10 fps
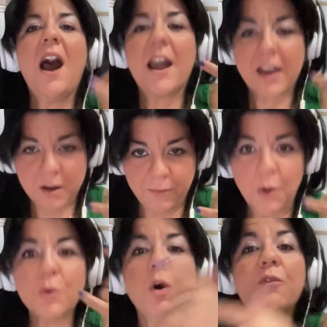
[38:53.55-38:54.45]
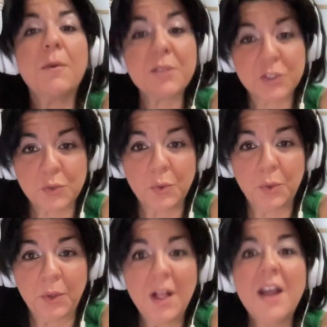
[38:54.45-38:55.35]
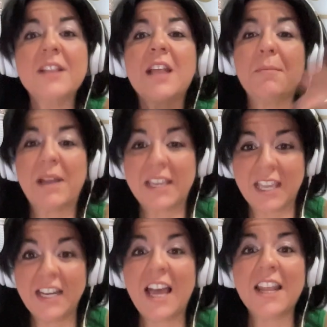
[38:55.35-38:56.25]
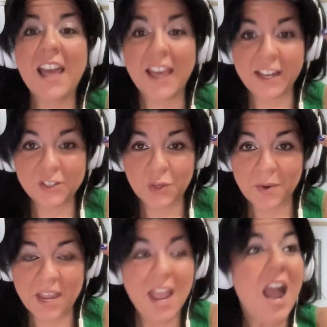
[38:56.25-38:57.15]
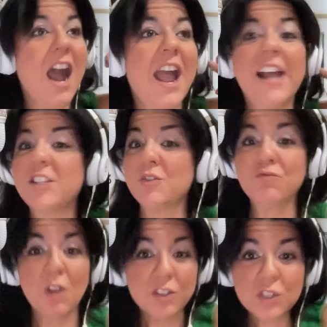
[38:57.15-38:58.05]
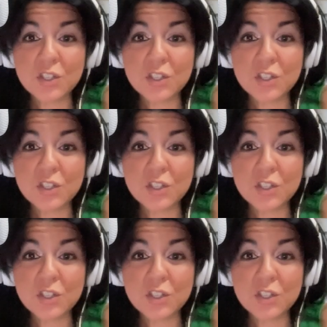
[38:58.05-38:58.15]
I got a phone call from the school that my kid had a head injury. I had to run